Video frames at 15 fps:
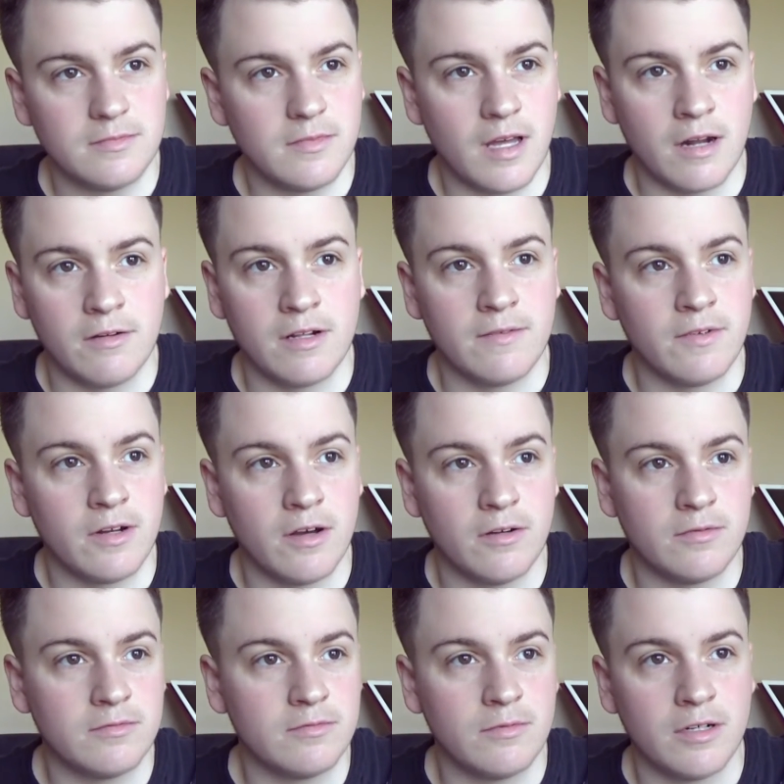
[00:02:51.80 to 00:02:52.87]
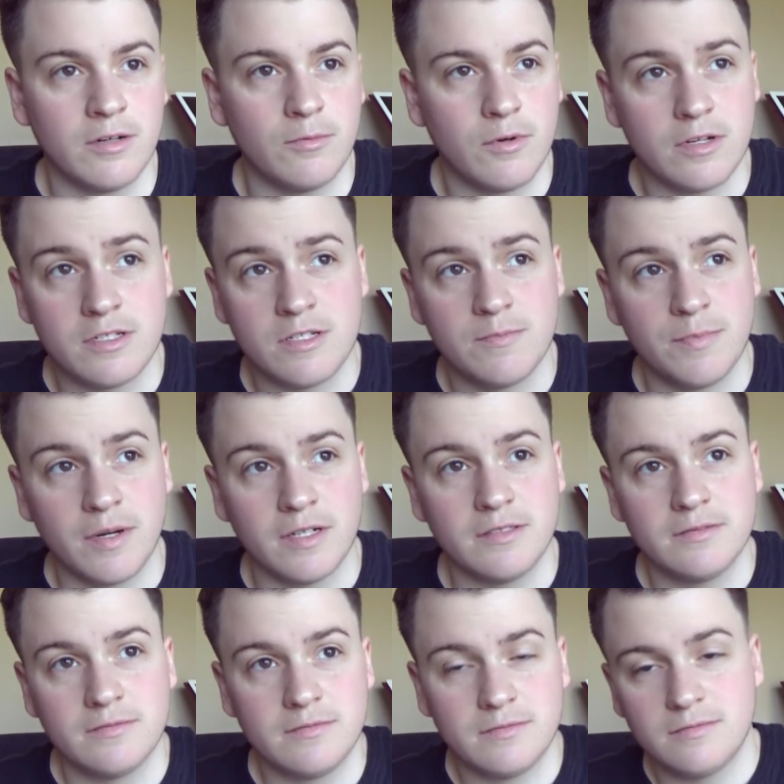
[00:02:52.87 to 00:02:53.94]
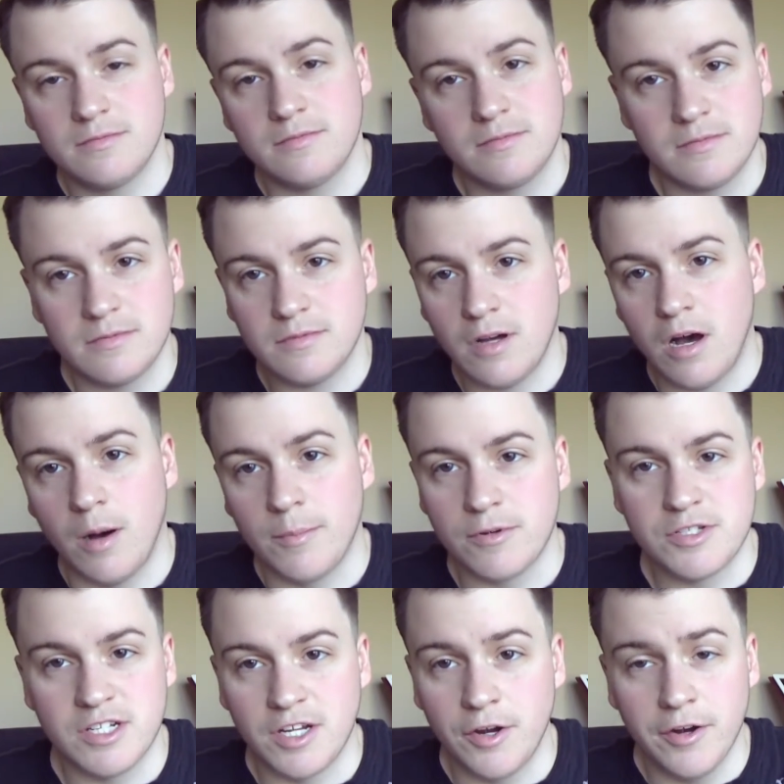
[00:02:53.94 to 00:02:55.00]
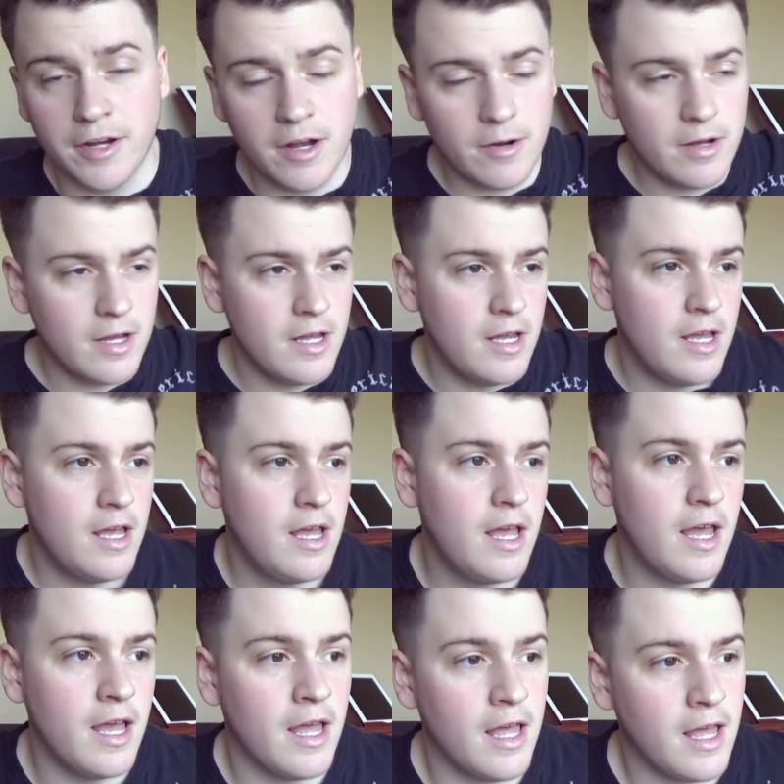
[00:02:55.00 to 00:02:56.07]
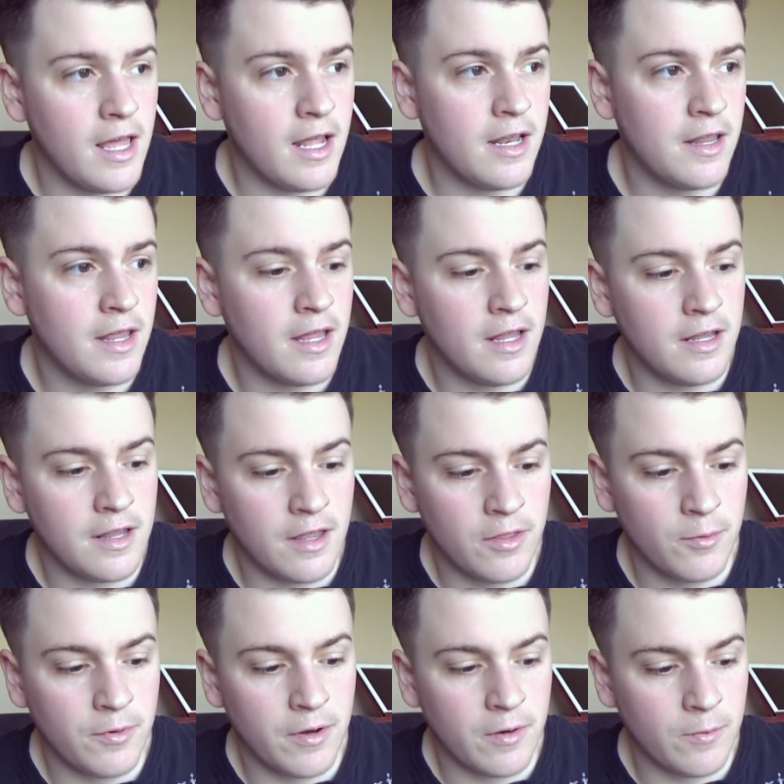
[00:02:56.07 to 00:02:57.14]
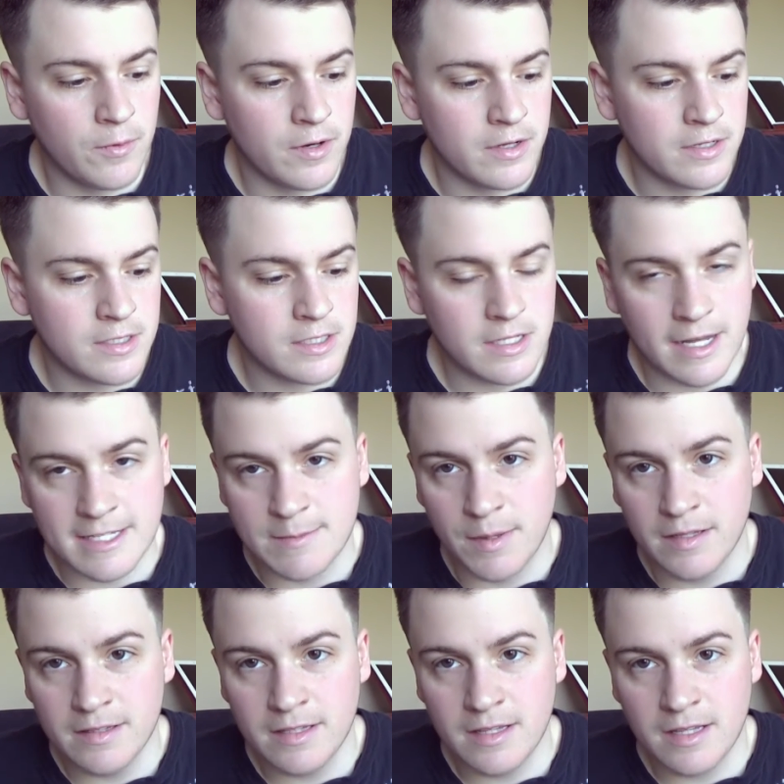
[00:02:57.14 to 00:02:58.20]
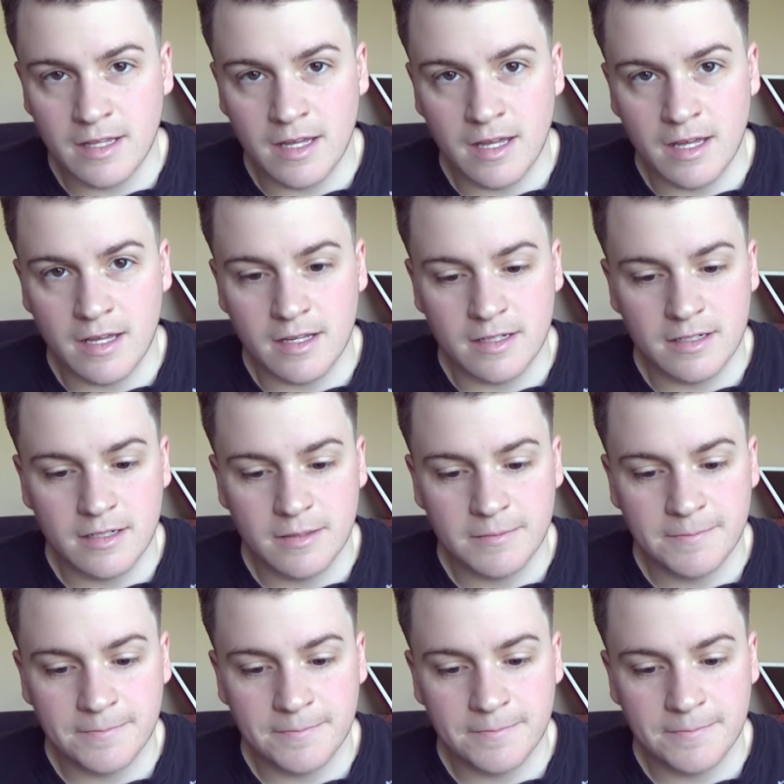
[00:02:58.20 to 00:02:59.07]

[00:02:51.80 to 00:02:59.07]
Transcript: I don't even know when it was, but almost a year ago, and then the other one was last month, and you